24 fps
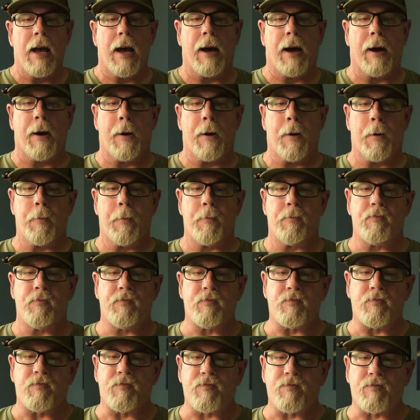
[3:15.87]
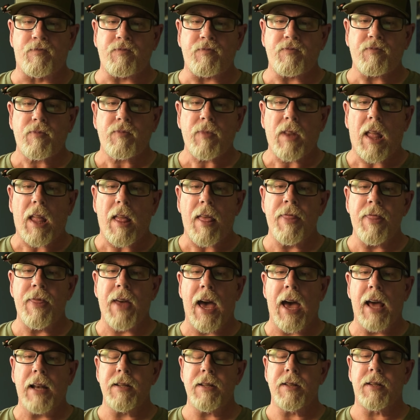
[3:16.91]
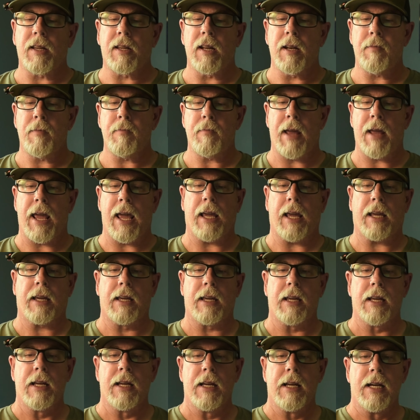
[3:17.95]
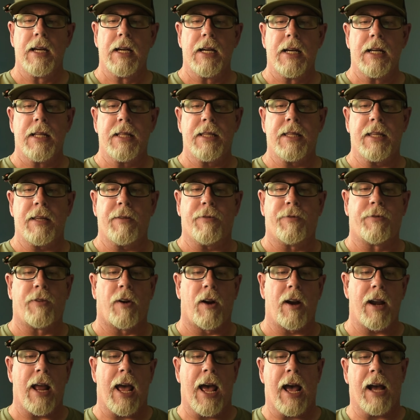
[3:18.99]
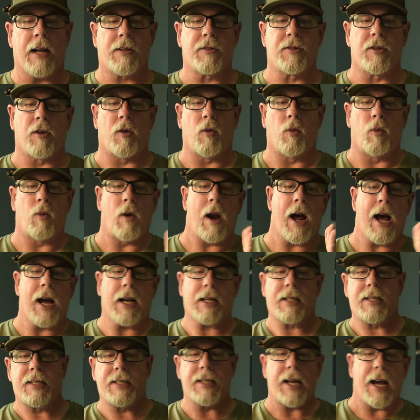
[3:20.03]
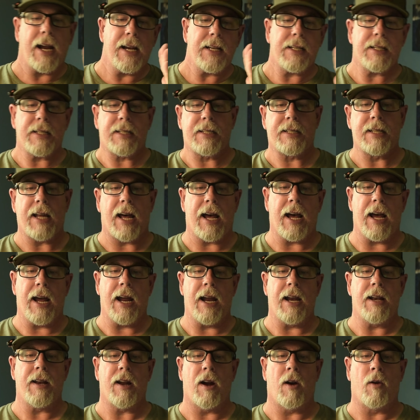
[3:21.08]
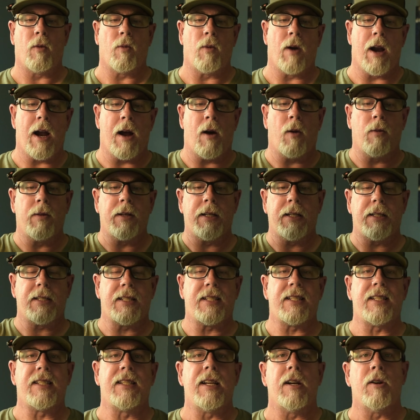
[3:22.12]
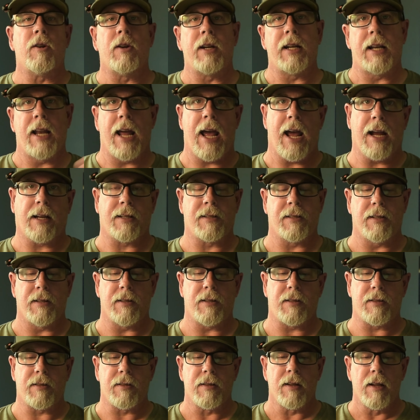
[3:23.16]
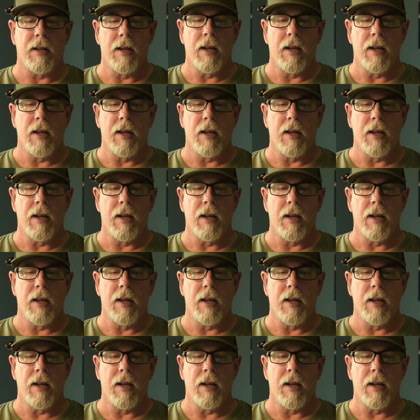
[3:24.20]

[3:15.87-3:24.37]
Um, that is going to make the front axle rock side to side around its steering axis.